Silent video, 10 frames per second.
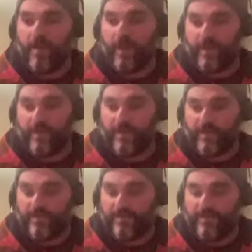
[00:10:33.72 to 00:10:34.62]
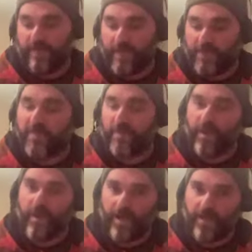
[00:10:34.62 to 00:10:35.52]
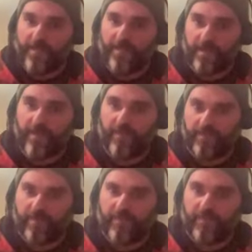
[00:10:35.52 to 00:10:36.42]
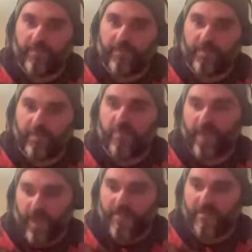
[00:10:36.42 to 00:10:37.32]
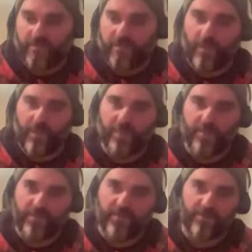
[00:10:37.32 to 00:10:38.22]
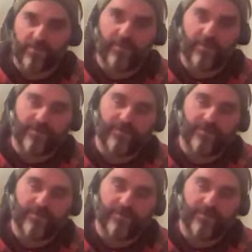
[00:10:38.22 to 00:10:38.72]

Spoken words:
And it can be quite hard, yeah. So that's why I ask those questions for sure.